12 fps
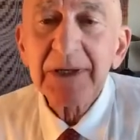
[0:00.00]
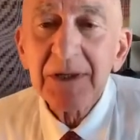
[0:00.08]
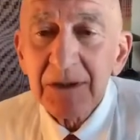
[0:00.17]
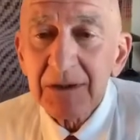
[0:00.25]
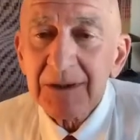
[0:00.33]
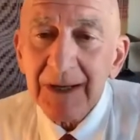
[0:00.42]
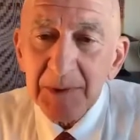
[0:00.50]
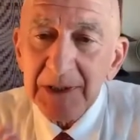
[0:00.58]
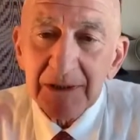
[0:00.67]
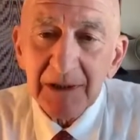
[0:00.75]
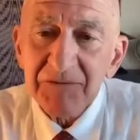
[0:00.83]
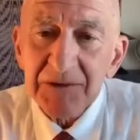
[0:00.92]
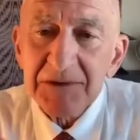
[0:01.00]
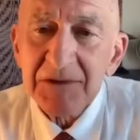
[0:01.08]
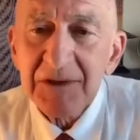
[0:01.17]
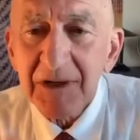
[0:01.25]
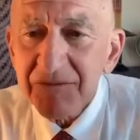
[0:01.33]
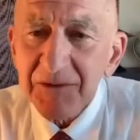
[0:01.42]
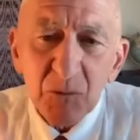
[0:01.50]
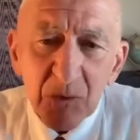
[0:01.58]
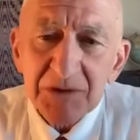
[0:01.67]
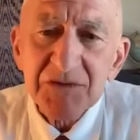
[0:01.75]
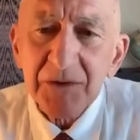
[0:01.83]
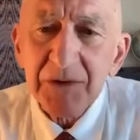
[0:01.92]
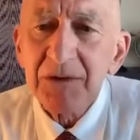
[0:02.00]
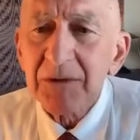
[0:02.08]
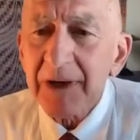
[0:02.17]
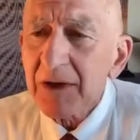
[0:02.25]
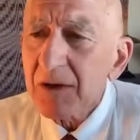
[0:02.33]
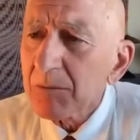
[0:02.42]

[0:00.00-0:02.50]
hear, if it works for you, hear